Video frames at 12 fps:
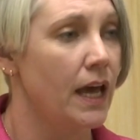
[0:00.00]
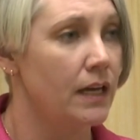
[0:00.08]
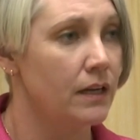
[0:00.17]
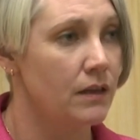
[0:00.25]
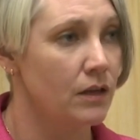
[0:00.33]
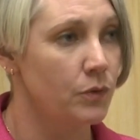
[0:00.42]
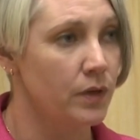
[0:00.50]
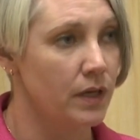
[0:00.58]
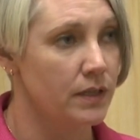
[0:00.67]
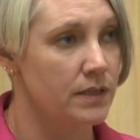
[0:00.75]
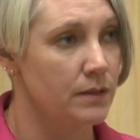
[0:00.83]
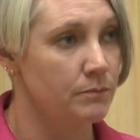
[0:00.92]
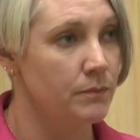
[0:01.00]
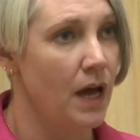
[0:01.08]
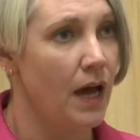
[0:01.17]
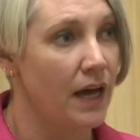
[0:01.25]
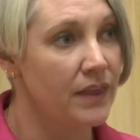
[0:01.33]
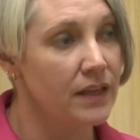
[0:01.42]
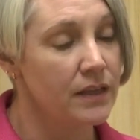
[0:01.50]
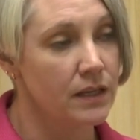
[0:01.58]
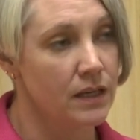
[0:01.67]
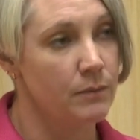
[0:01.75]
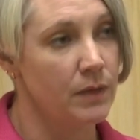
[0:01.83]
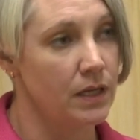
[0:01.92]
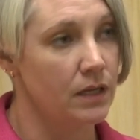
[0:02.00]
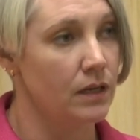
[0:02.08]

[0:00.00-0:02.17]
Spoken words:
And I think the committee